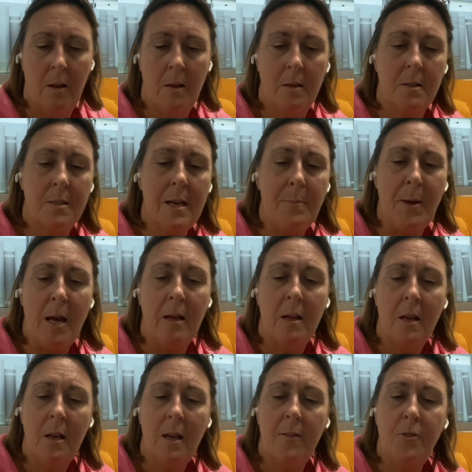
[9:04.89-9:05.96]
Summer,
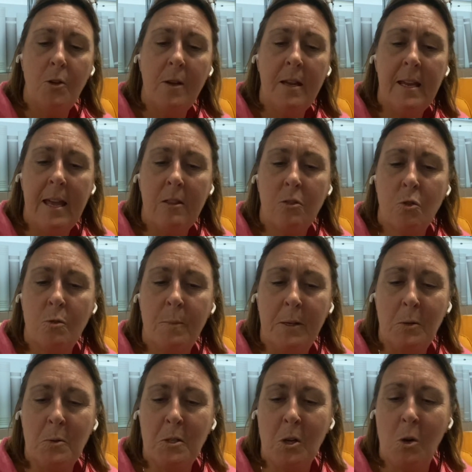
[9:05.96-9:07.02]
if you can get through
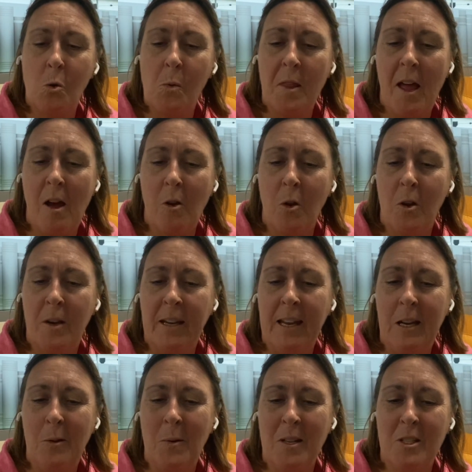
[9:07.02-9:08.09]
middle school without hurting
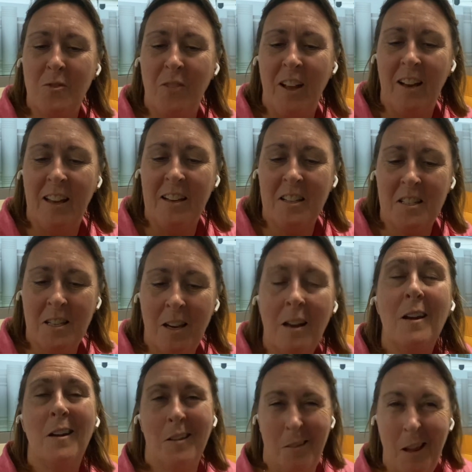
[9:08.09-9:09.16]
anyone's feelings,
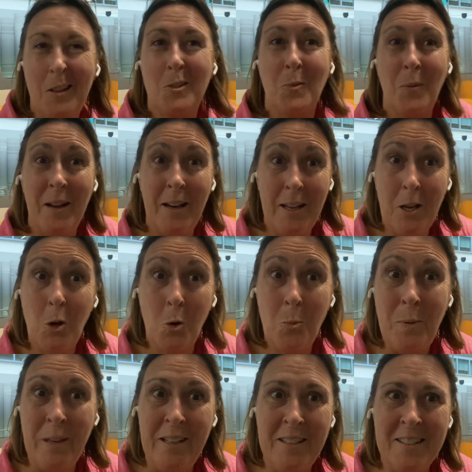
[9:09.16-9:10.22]
that's really cool
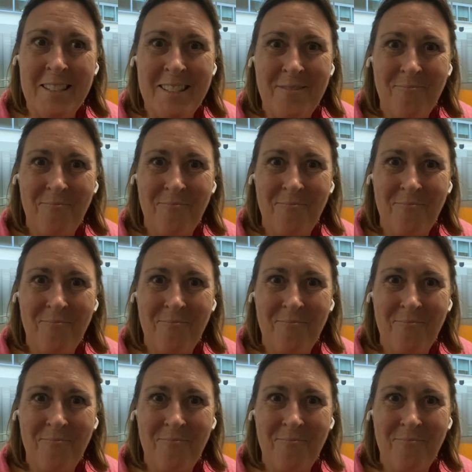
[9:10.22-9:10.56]
beans.